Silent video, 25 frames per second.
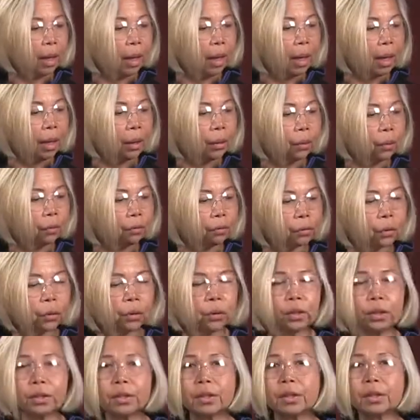And of
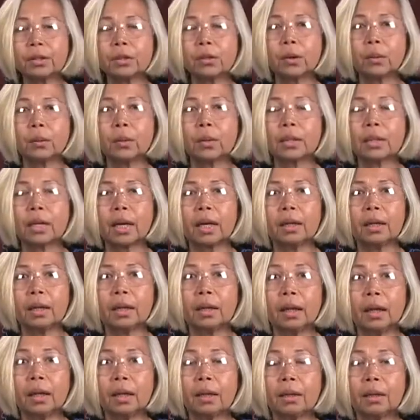course, it's always
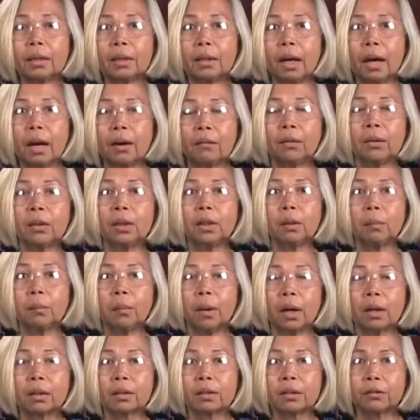handy dandy to have a little
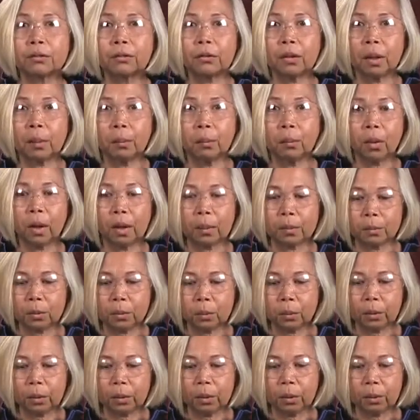box of Kim
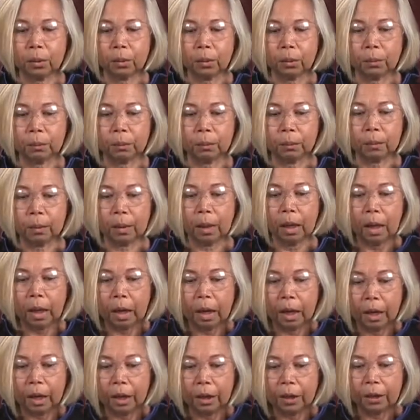wipes with you.
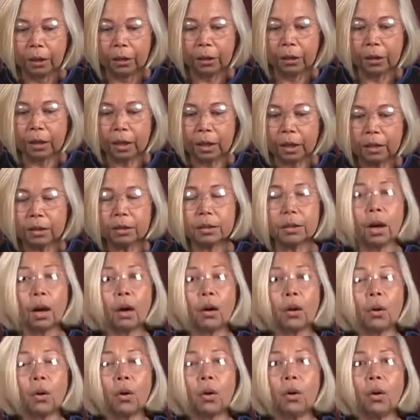These
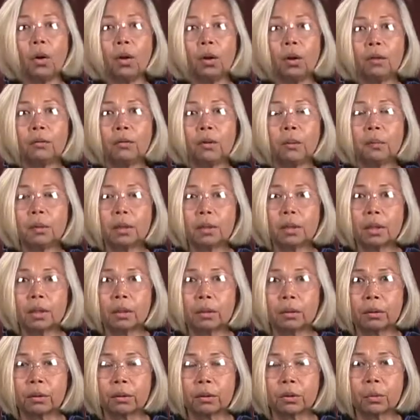are all of the
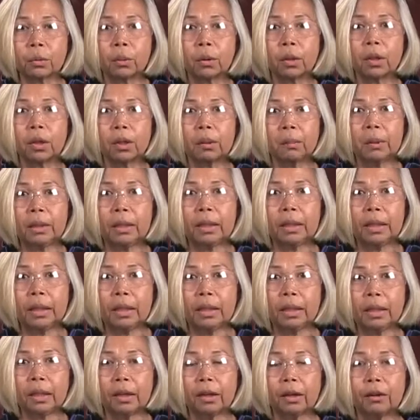materials we're going to be
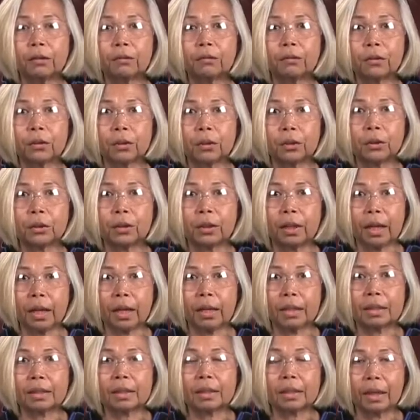needing for
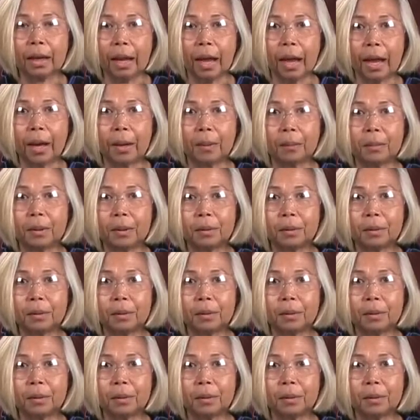today's lab.